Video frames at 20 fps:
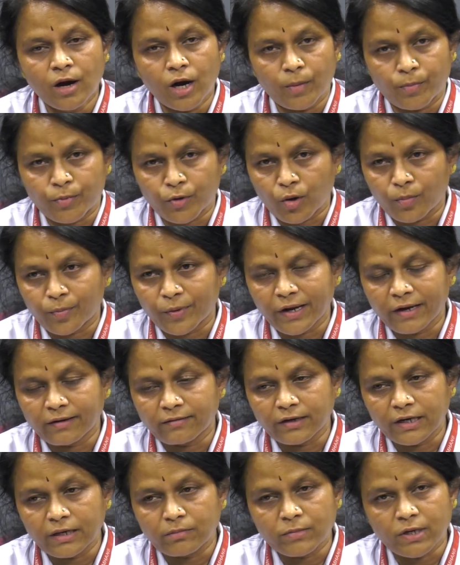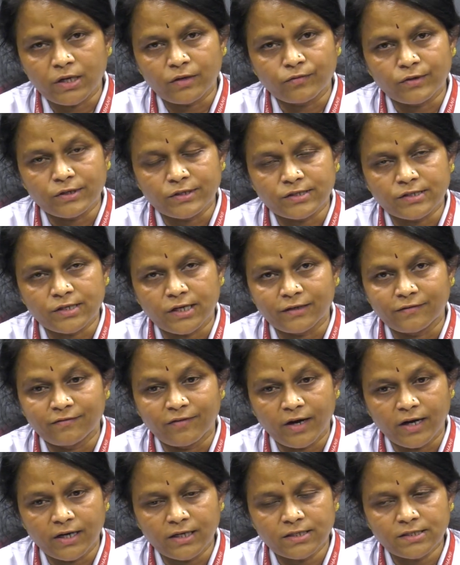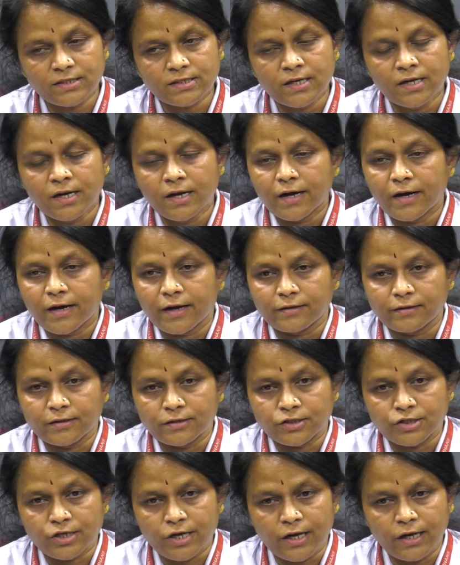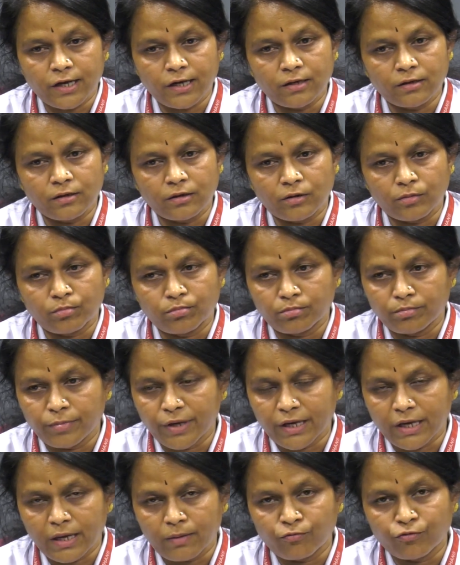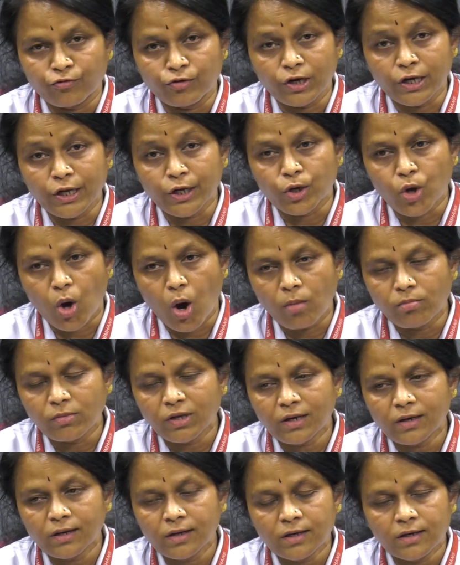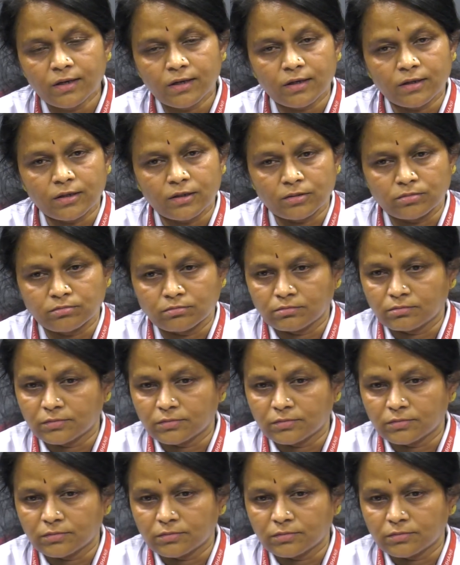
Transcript: appropriate treatment was advised and the child uh, became fully normal uh,